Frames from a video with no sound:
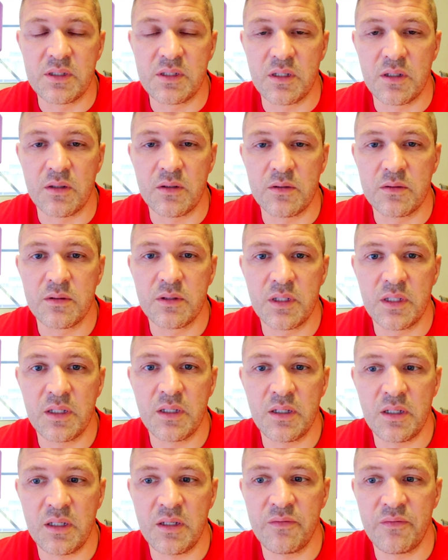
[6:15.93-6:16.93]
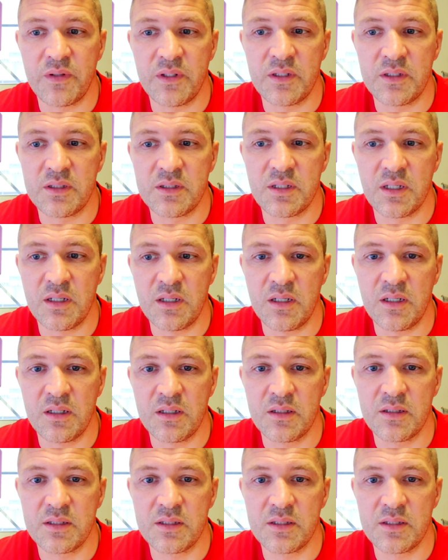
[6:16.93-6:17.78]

So then if it's uh,